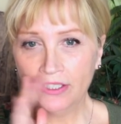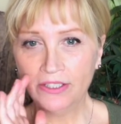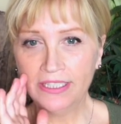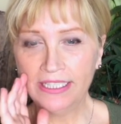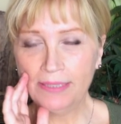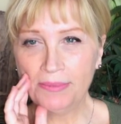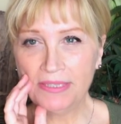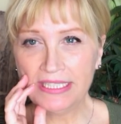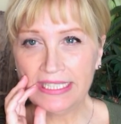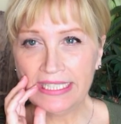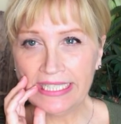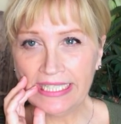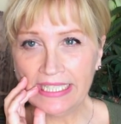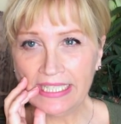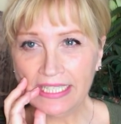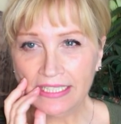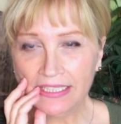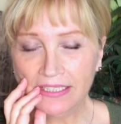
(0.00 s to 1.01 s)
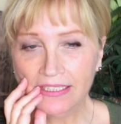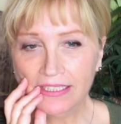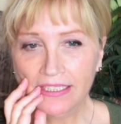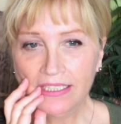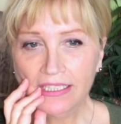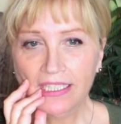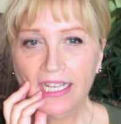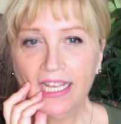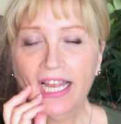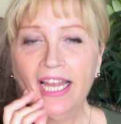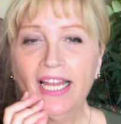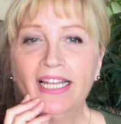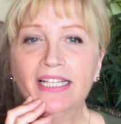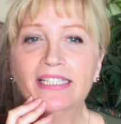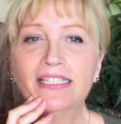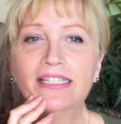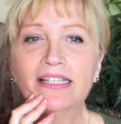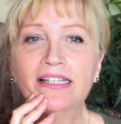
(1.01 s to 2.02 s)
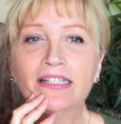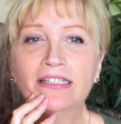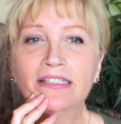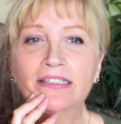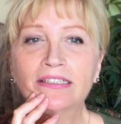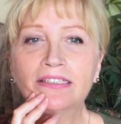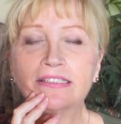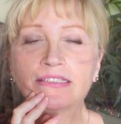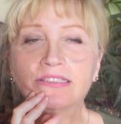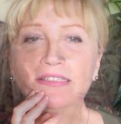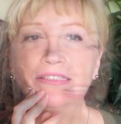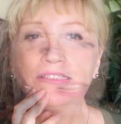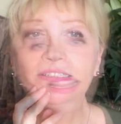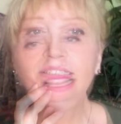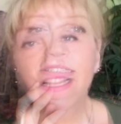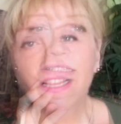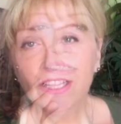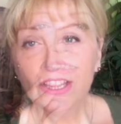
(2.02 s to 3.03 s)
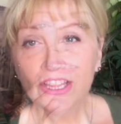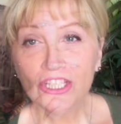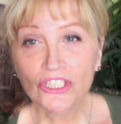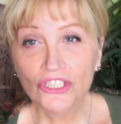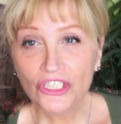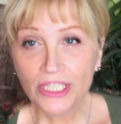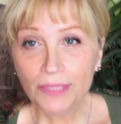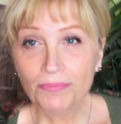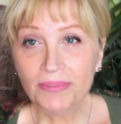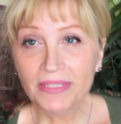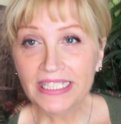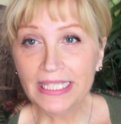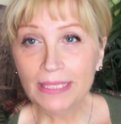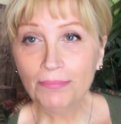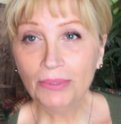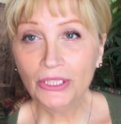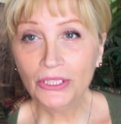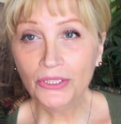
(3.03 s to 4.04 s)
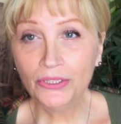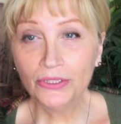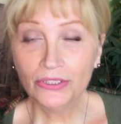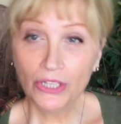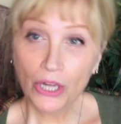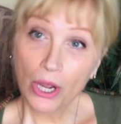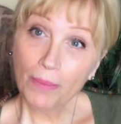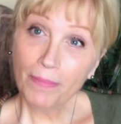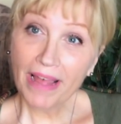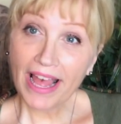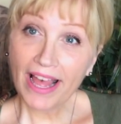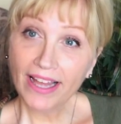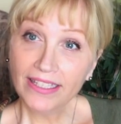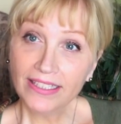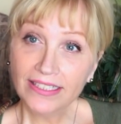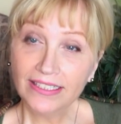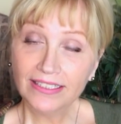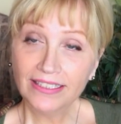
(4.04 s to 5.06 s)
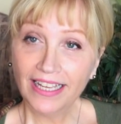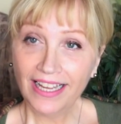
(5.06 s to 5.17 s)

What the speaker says: Her name is Lena, and it's the Gypsy Blue Nomads.